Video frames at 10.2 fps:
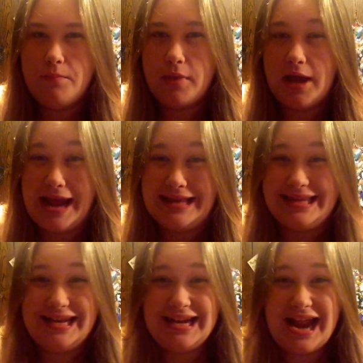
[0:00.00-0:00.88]
but I
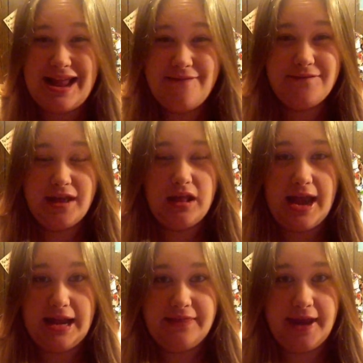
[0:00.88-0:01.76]
didn't feel
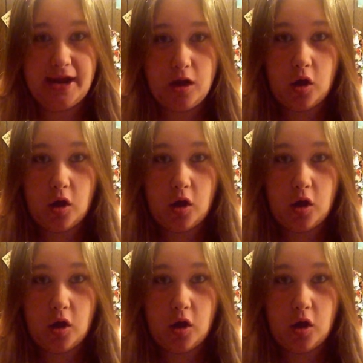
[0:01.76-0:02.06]
anything at